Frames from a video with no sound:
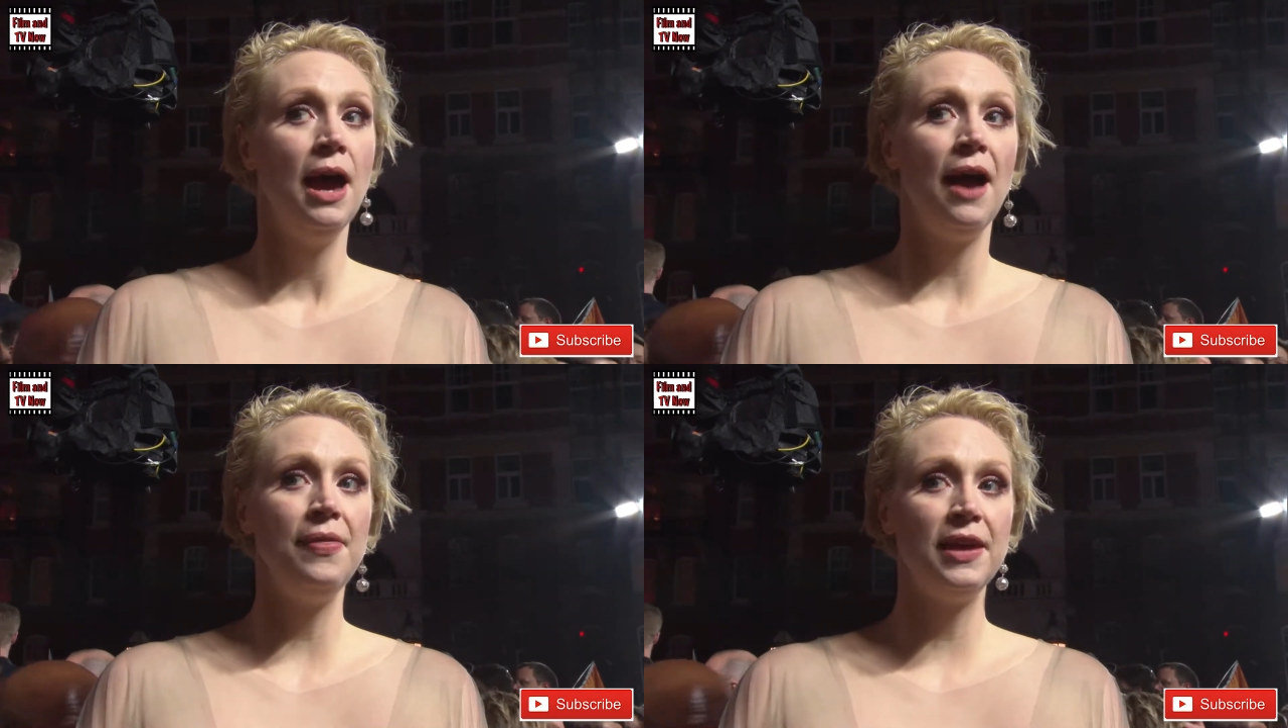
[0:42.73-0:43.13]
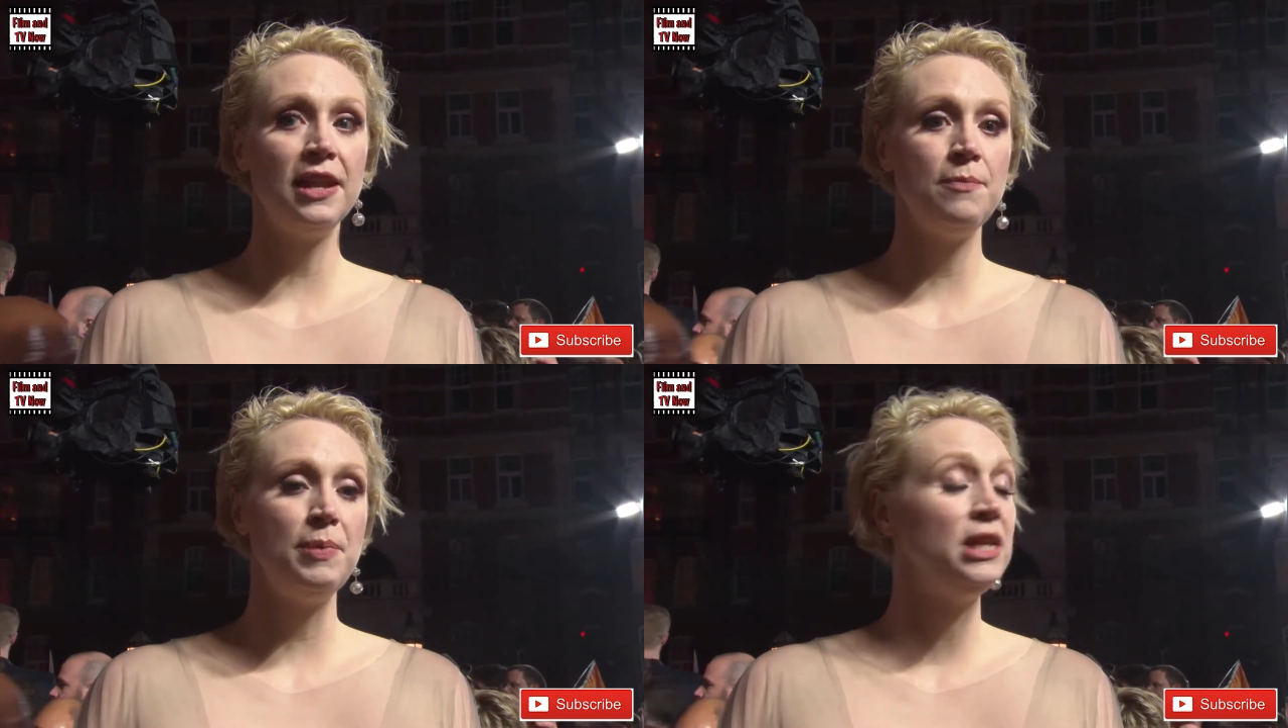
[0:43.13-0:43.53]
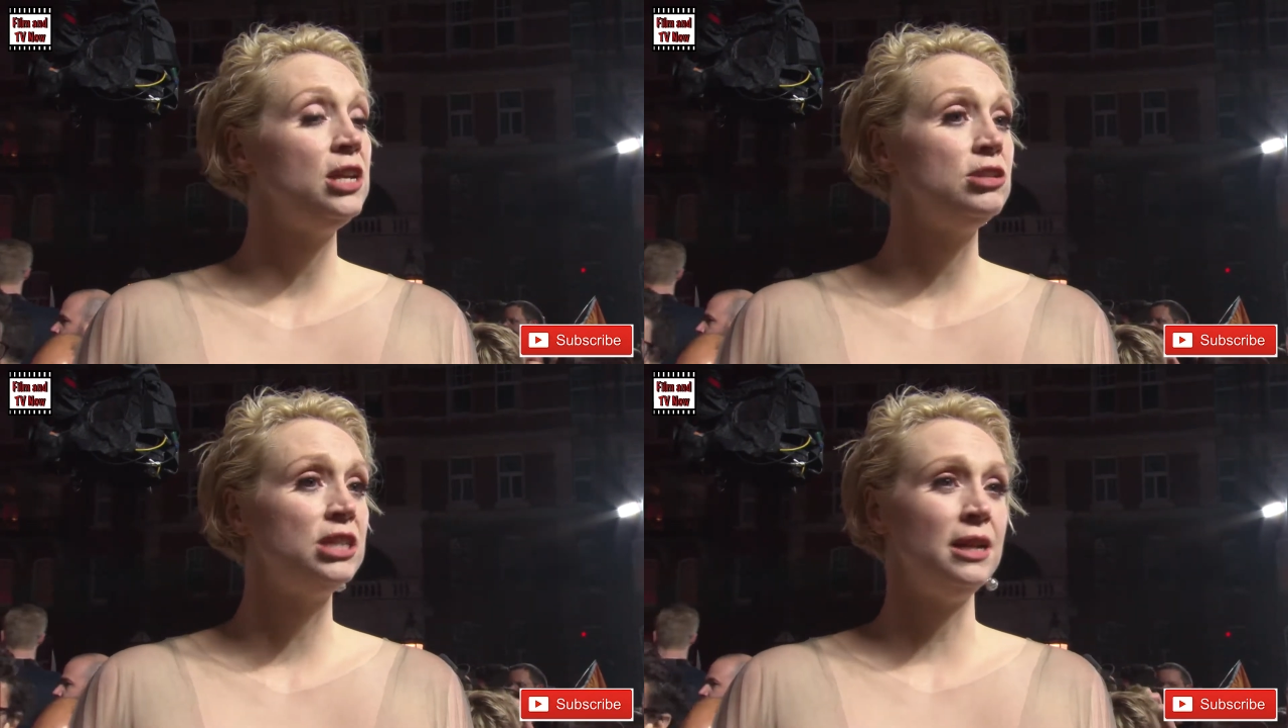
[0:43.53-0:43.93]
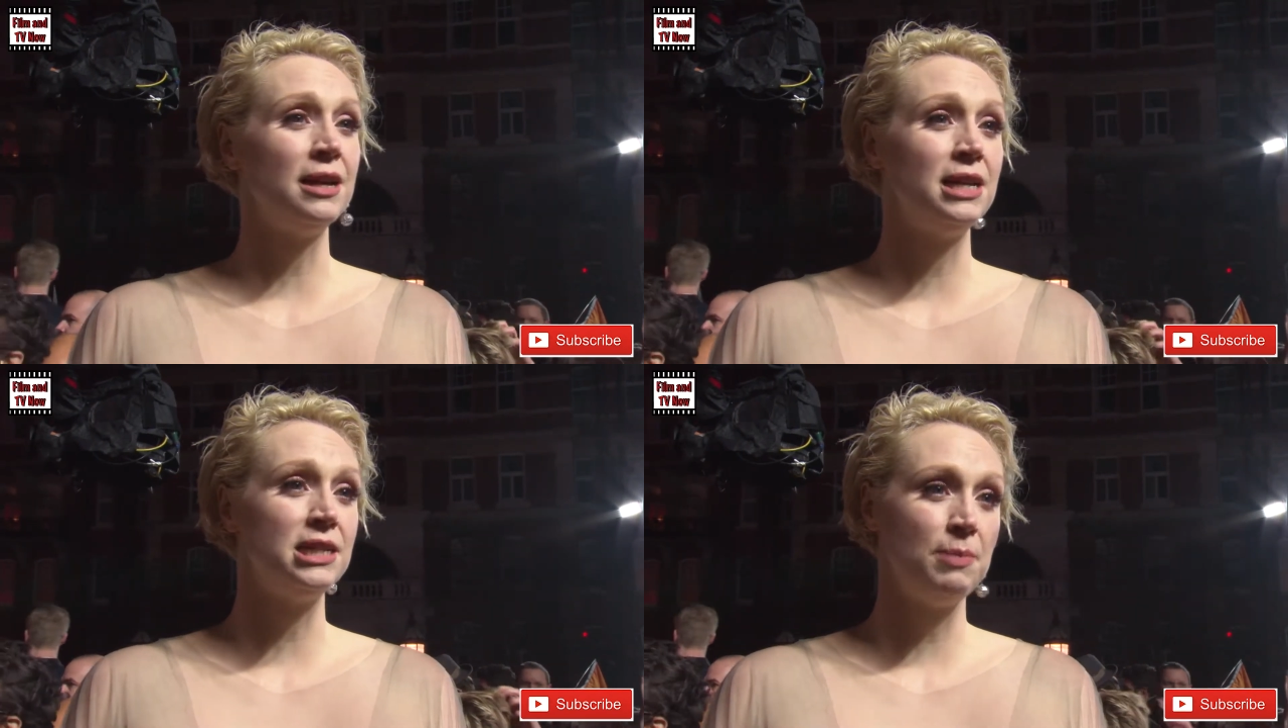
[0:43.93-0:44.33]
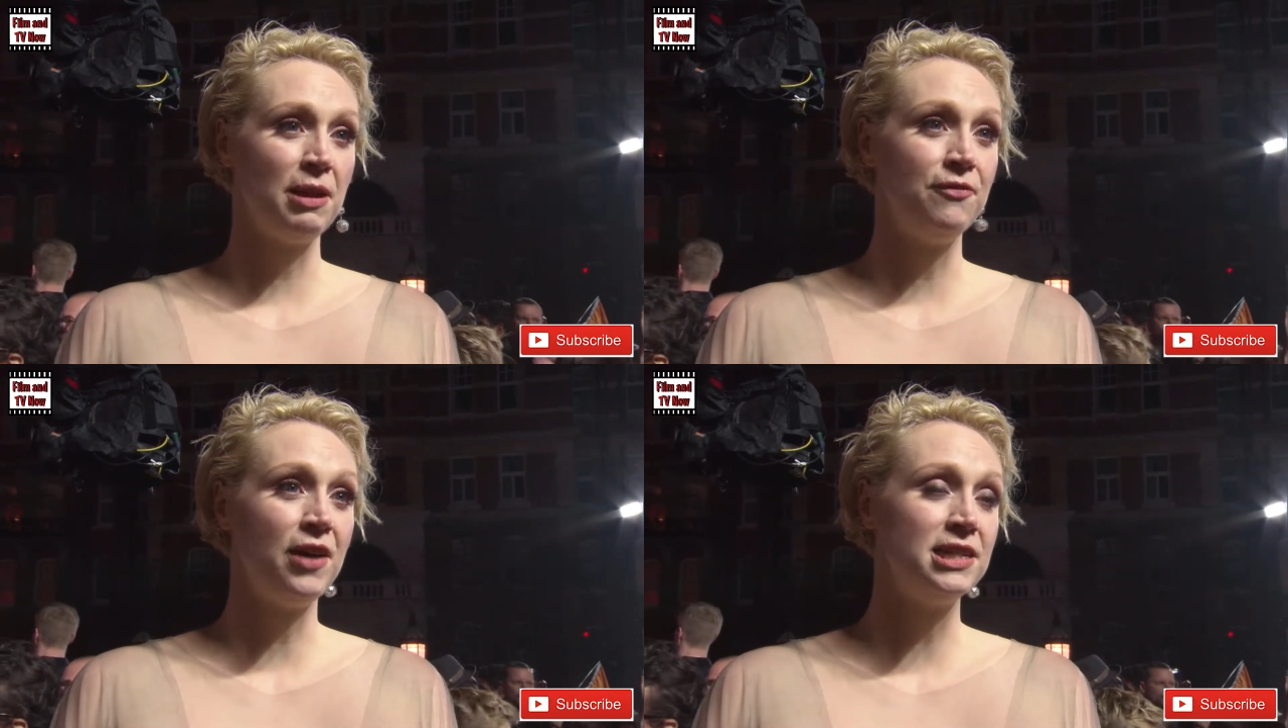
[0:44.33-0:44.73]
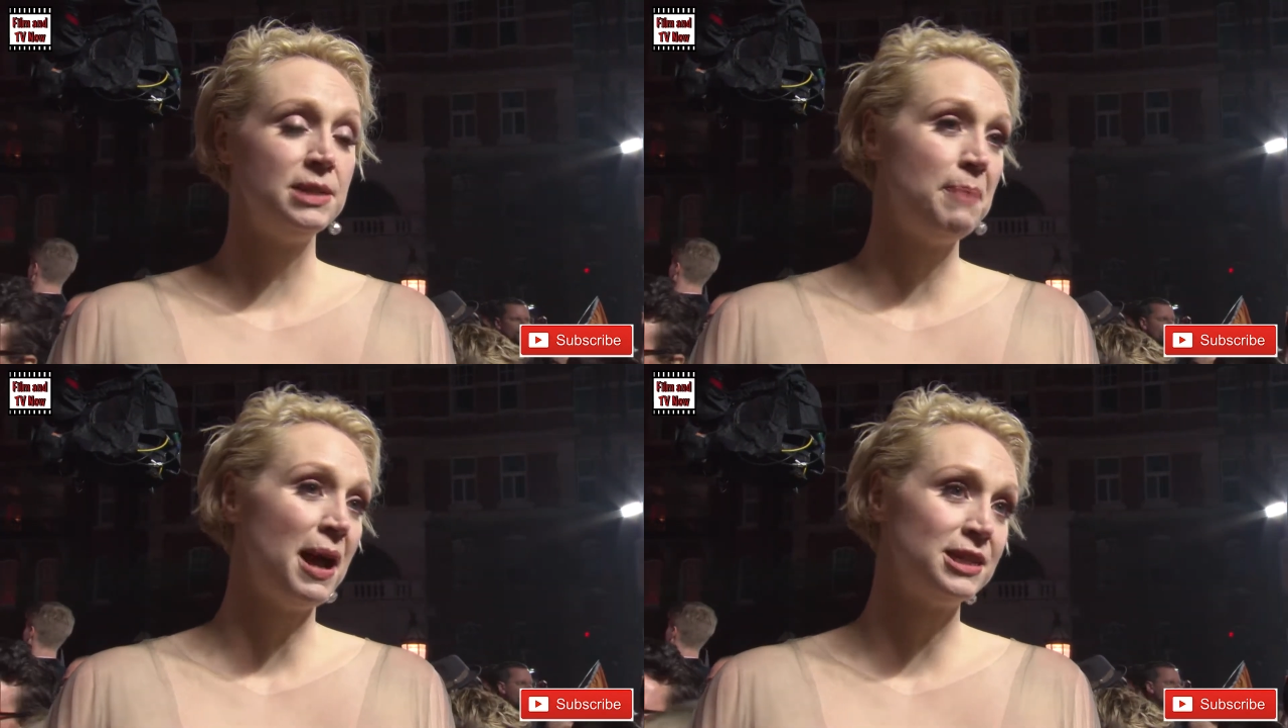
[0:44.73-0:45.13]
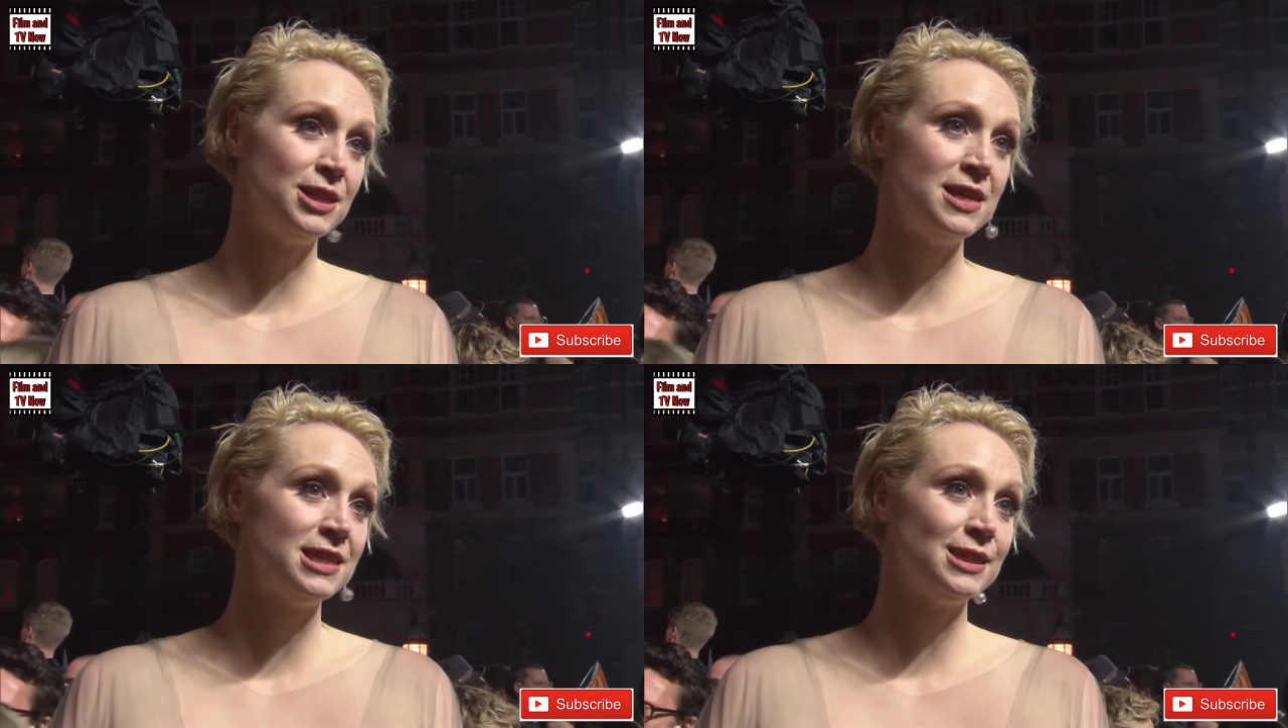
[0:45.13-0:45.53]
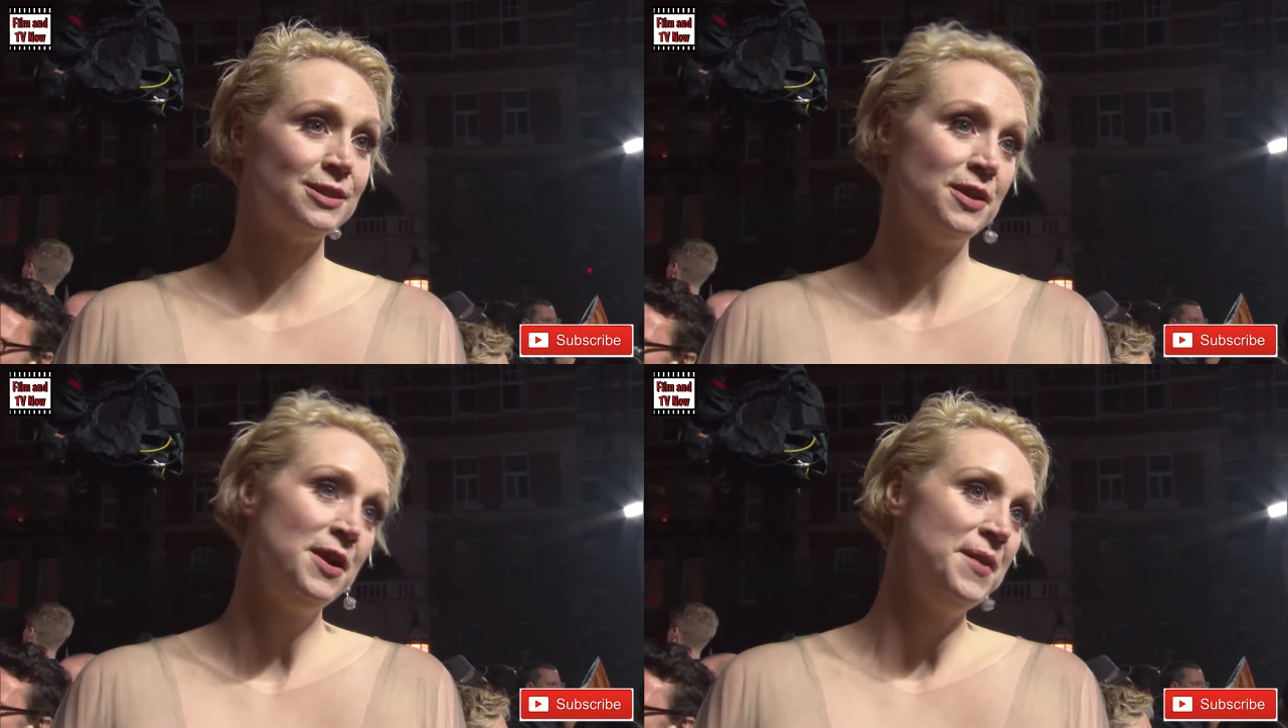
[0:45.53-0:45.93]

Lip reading: and then I've been hugely lucky to be invited back to this